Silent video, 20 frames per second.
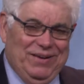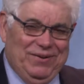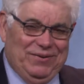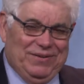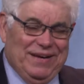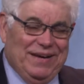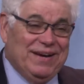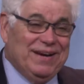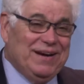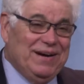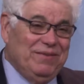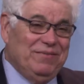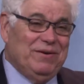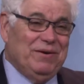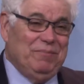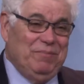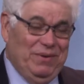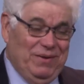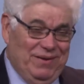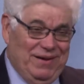Lieutenant
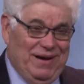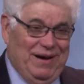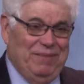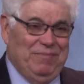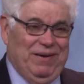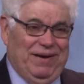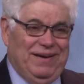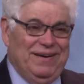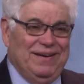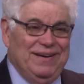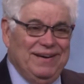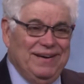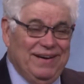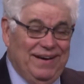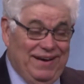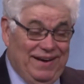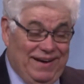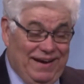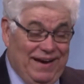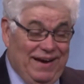Governor Bill Hobby
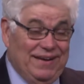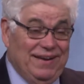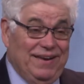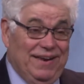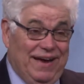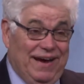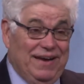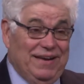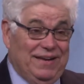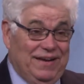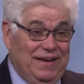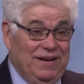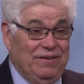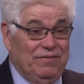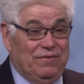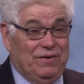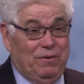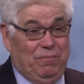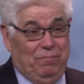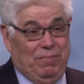had the
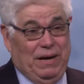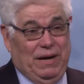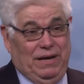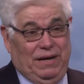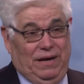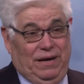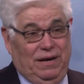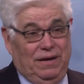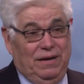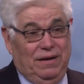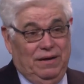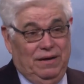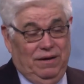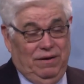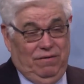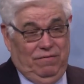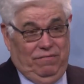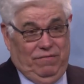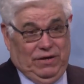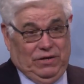idea of combining
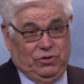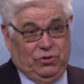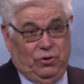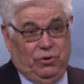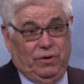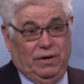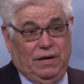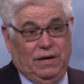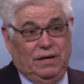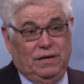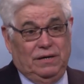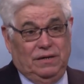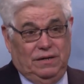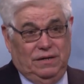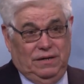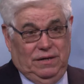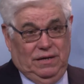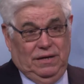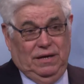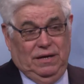Victoria
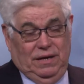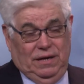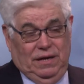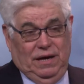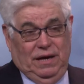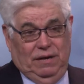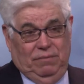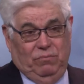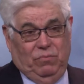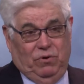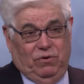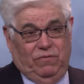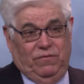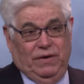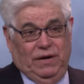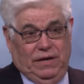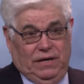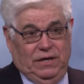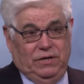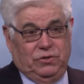and
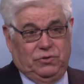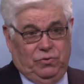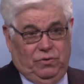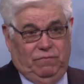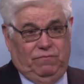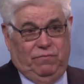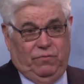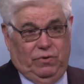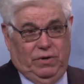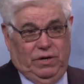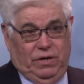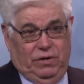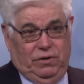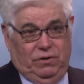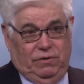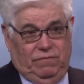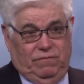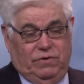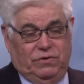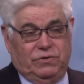morphing it into a four-year
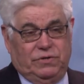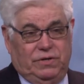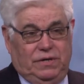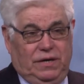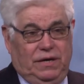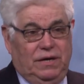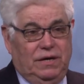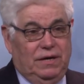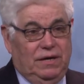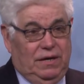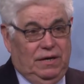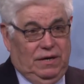university.